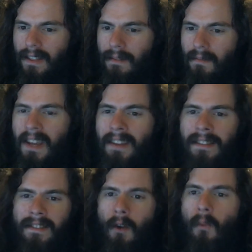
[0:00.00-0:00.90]

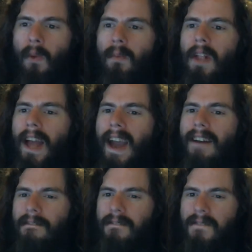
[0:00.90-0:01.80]
means that we will
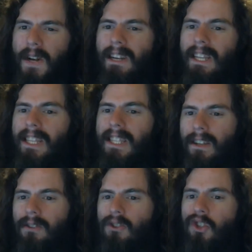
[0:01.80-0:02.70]
have very
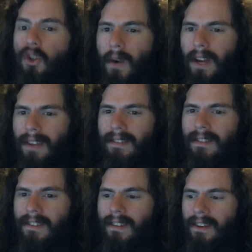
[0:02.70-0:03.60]
little
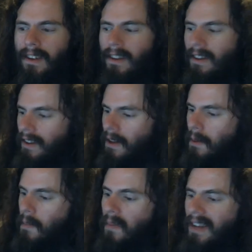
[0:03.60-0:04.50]
choice
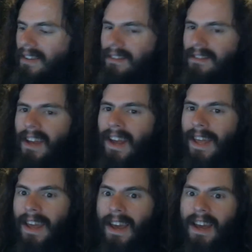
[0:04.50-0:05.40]
but to
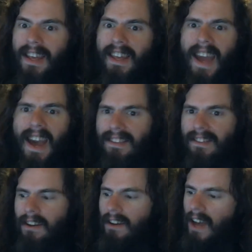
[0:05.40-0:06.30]
say, yes,
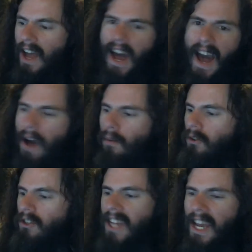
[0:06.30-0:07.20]
sir, I
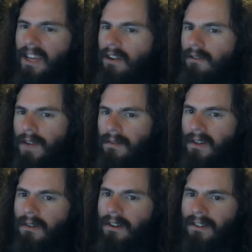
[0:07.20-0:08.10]
will take your
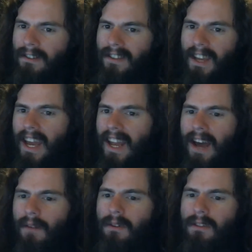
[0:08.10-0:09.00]
cryptocurrency and
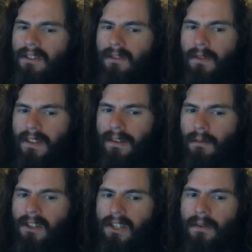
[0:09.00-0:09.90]
I will do with it
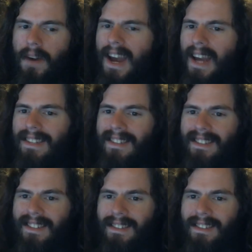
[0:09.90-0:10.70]
what you ask.